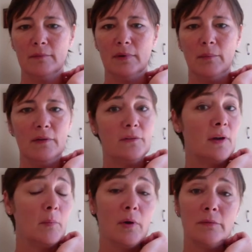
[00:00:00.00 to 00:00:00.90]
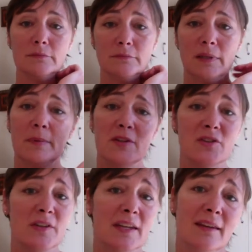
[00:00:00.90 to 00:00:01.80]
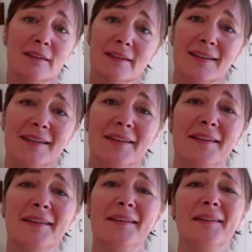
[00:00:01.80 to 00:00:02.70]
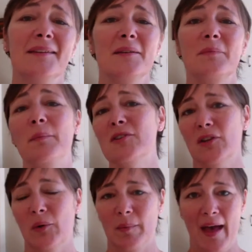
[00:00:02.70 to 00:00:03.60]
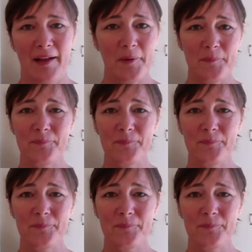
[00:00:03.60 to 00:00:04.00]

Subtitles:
Maybe it's your elbow, maybe it's your knee, maybe it's your lower back.